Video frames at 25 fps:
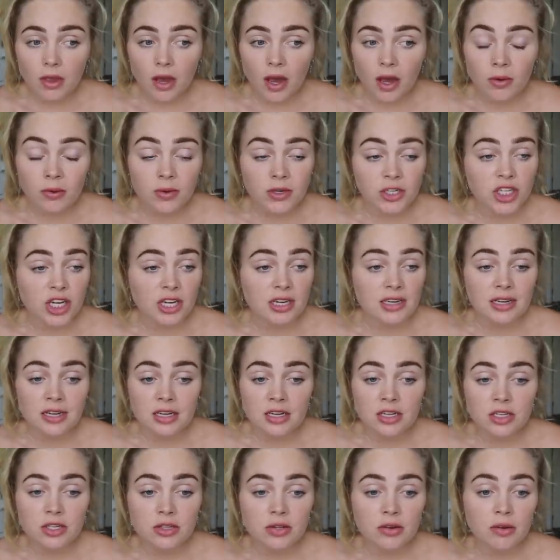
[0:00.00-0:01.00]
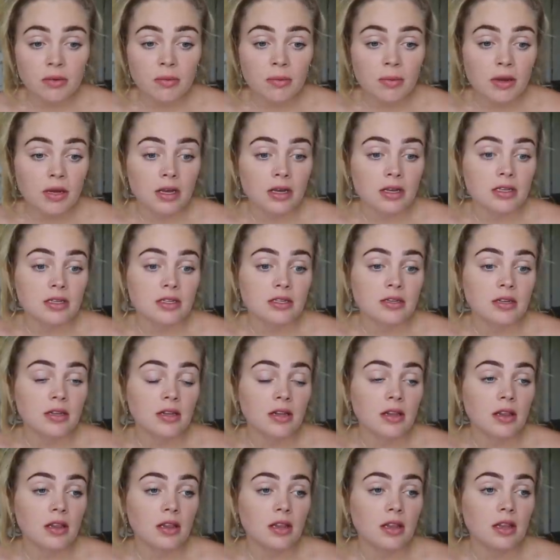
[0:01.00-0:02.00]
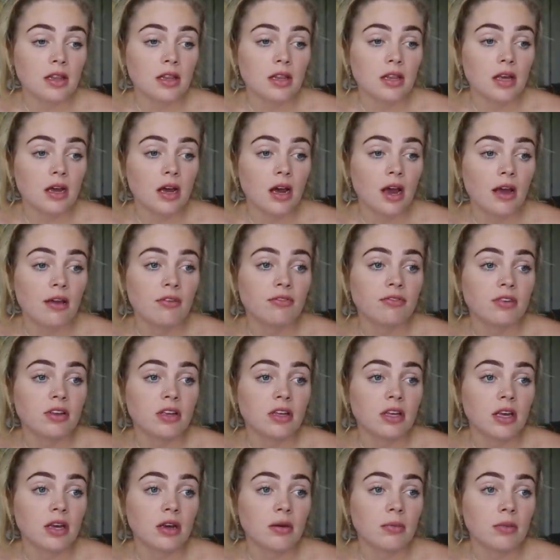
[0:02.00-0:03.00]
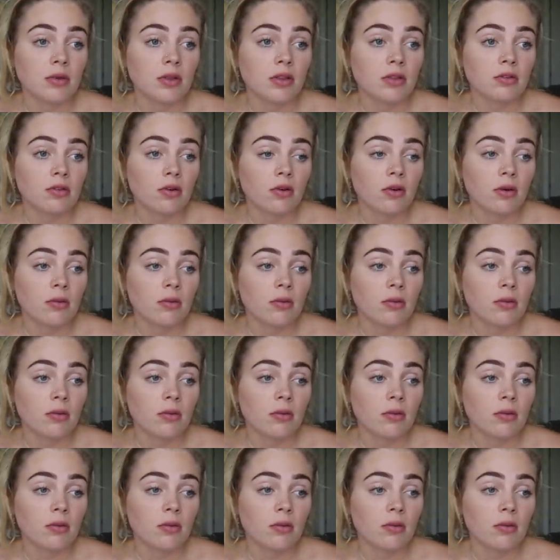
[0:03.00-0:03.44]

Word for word: I wish I didn't do it because I feel like I'm gonna throw